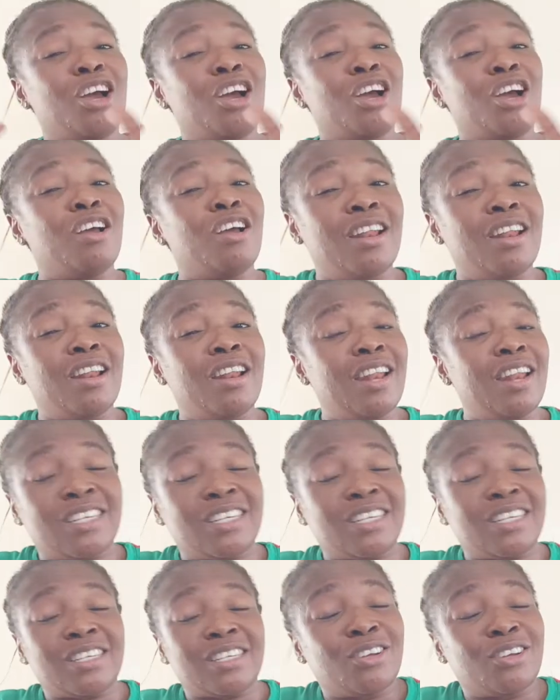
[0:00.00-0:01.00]

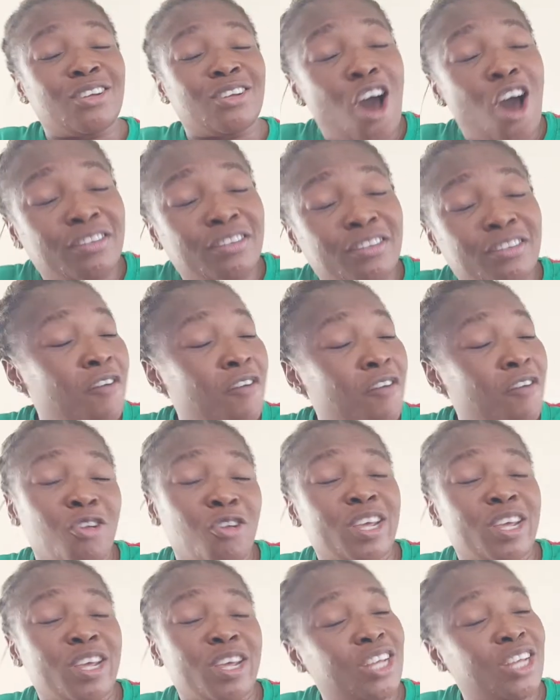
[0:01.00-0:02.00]
Let God's favor
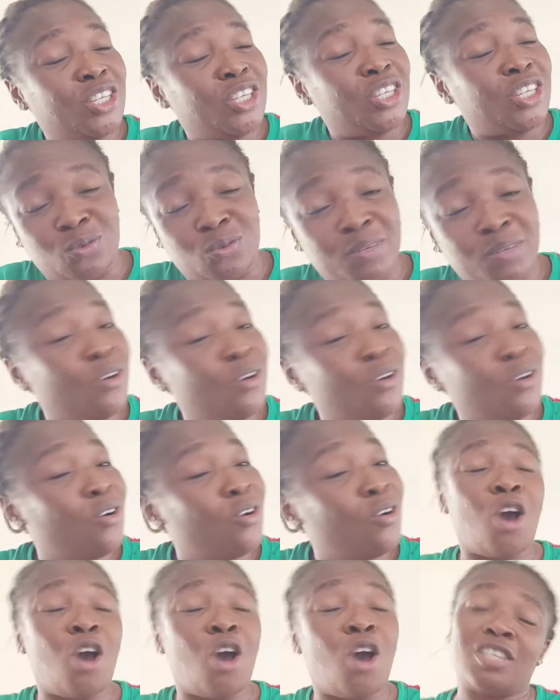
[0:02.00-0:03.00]
locate you, because
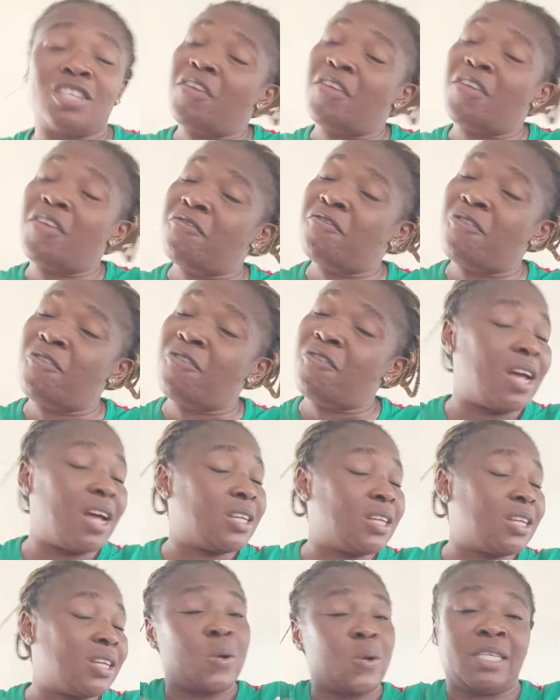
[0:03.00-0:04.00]
God's favor has
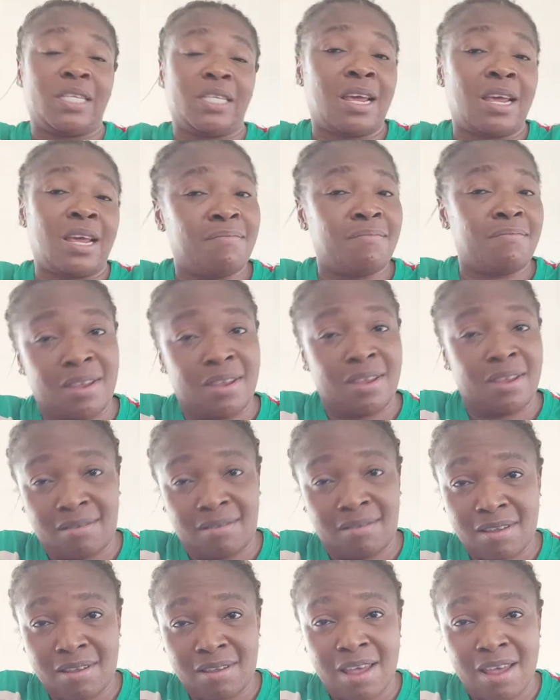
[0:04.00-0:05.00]
located me
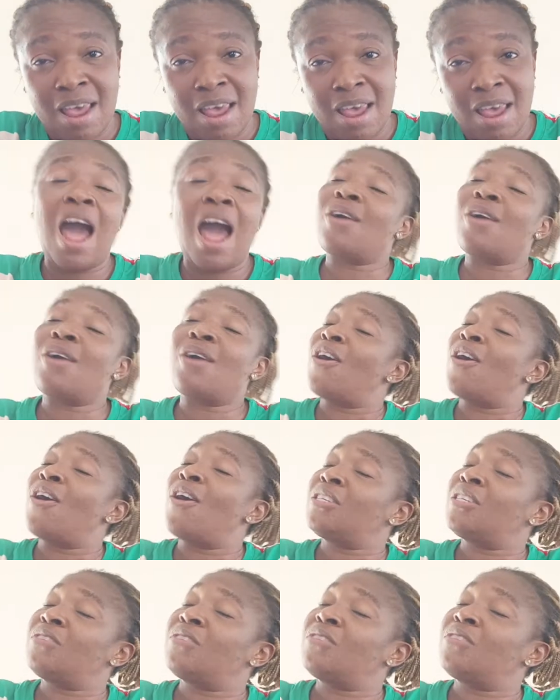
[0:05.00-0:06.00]
and God's
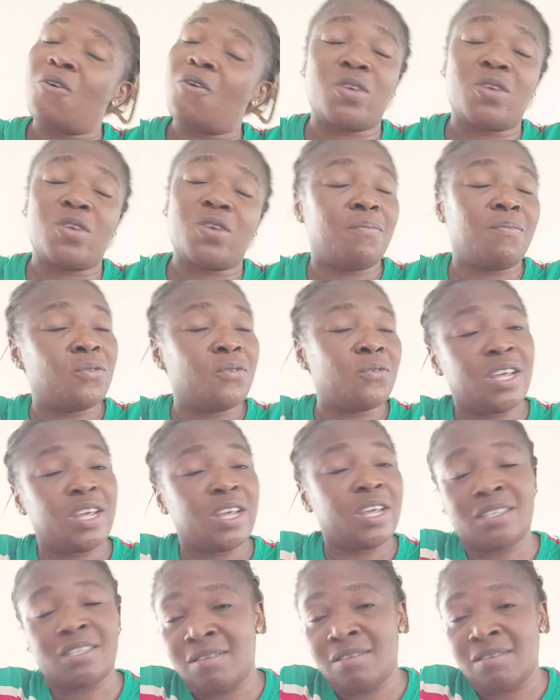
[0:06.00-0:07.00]
favor will keep
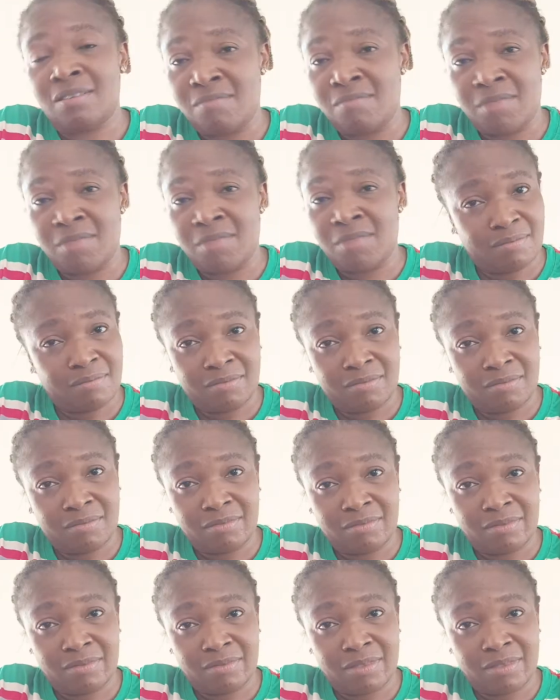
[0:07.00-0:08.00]
locating me.
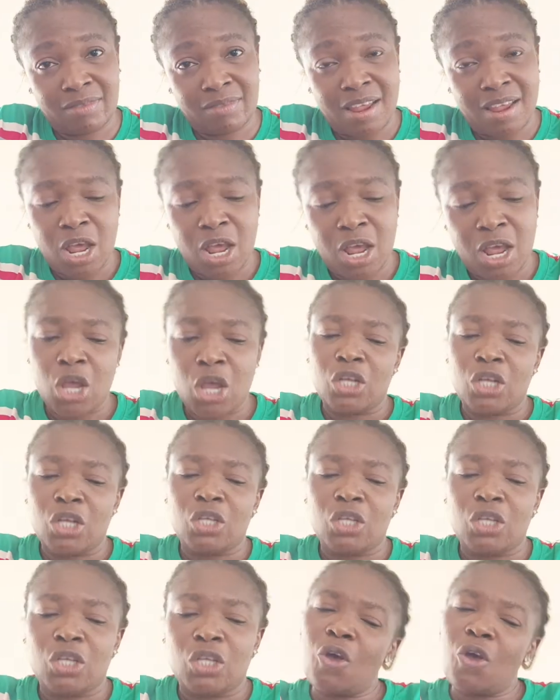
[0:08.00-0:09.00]

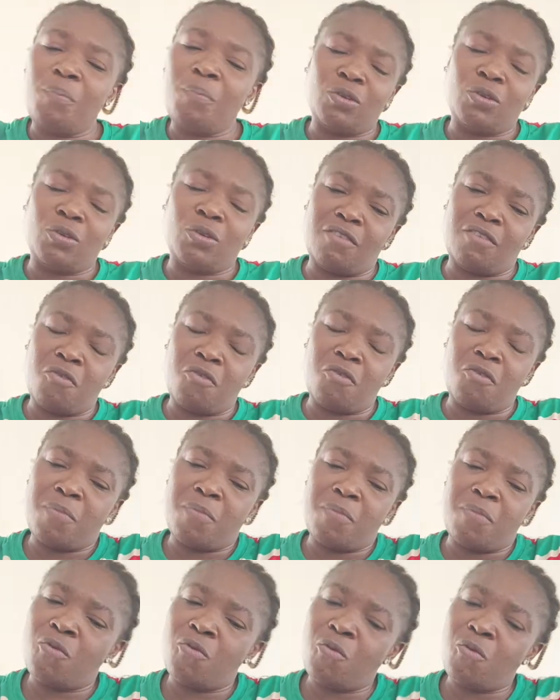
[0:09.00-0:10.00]
So beautiful
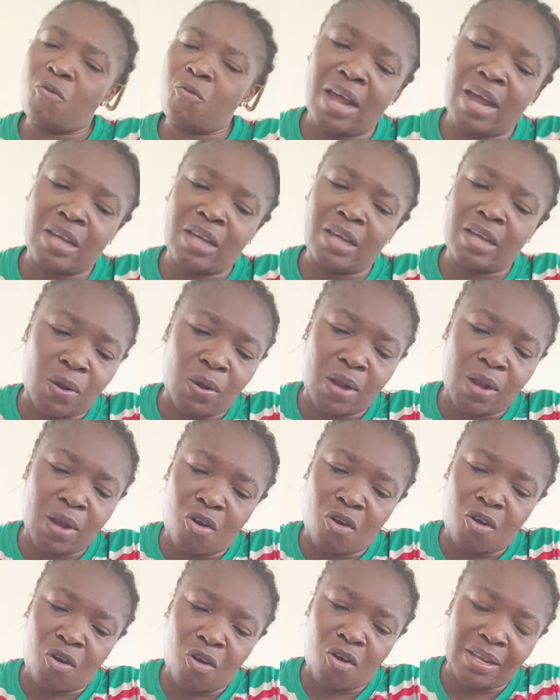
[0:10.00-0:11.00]
people, when I saw that
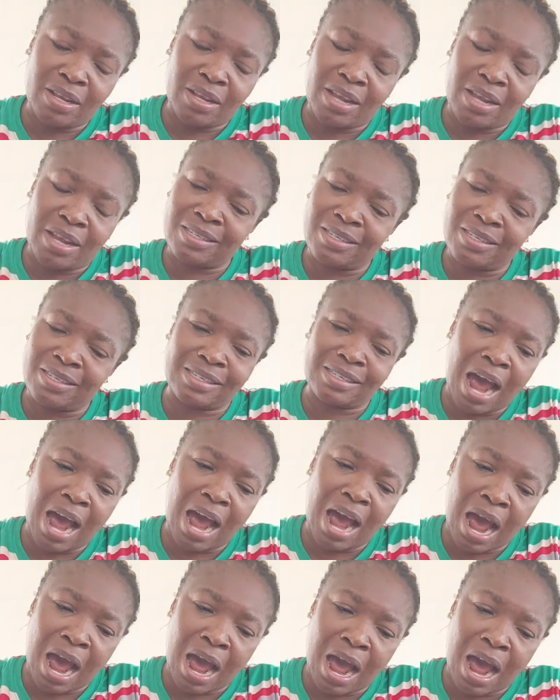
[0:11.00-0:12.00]
comment that says
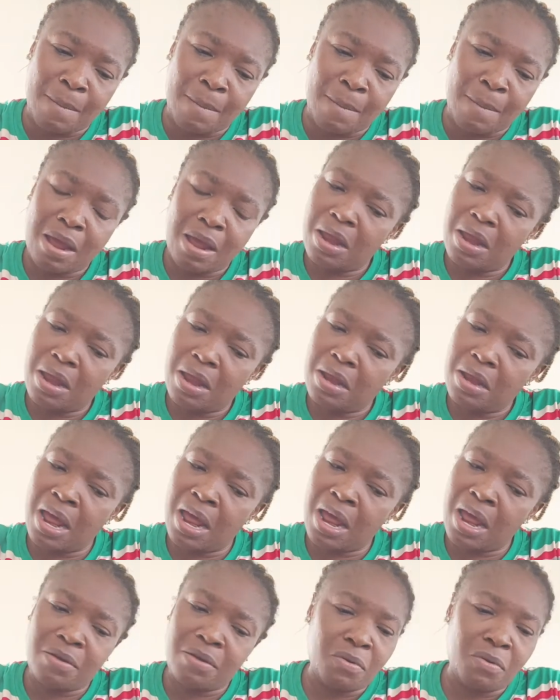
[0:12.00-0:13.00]
scam, that I
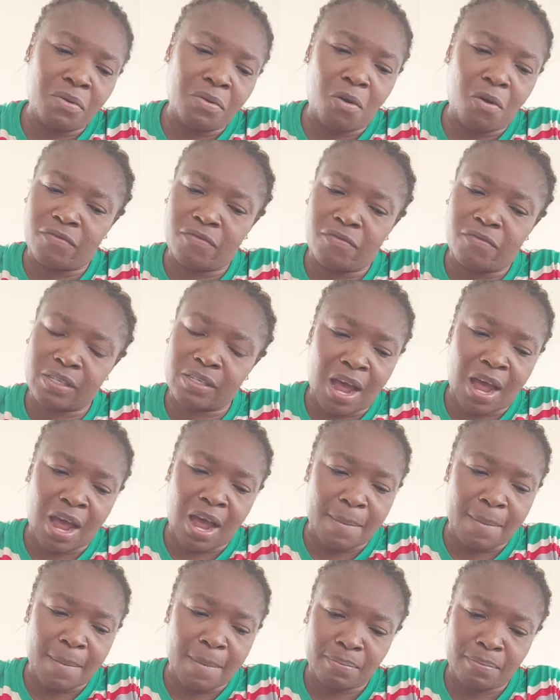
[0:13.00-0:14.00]
don't know of scam,
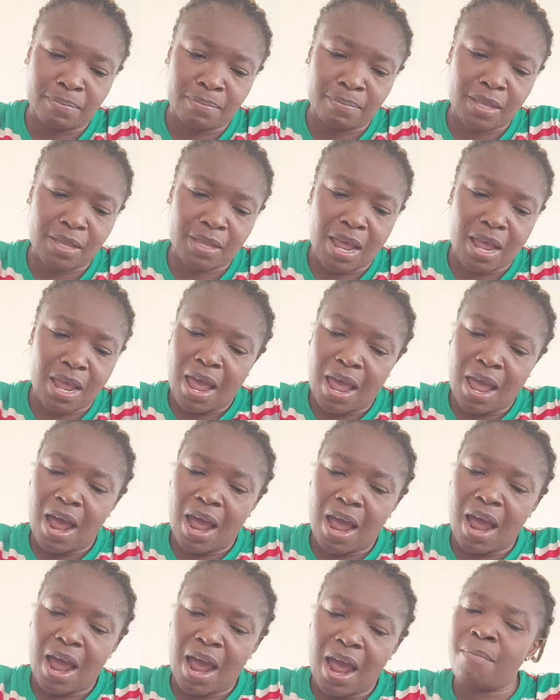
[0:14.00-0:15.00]

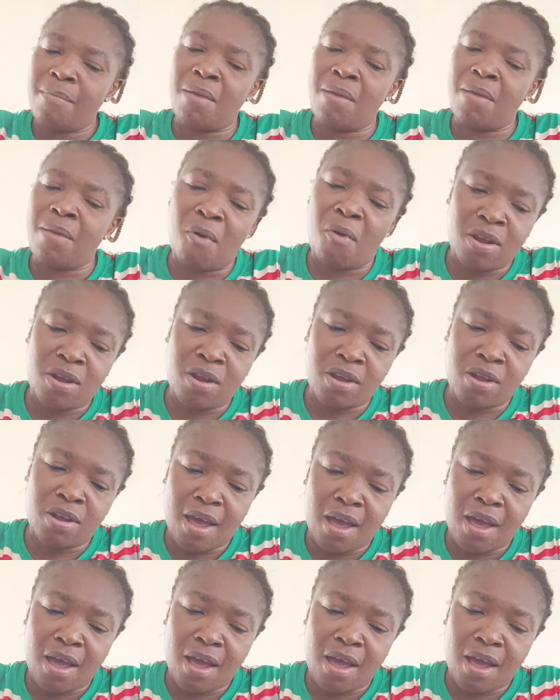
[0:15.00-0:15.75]
I am a mother